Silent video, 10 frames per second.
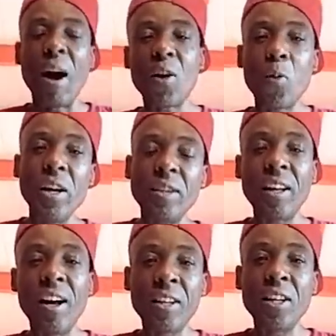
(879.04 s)
back we
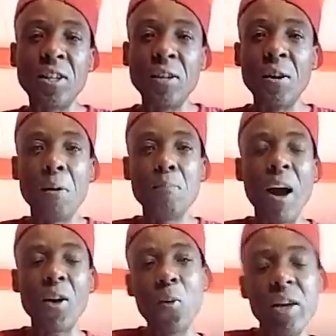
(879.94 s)
attack, catch it,
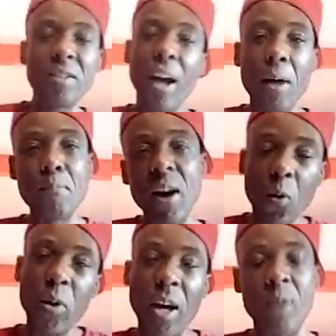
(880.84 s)
back we attack, back we.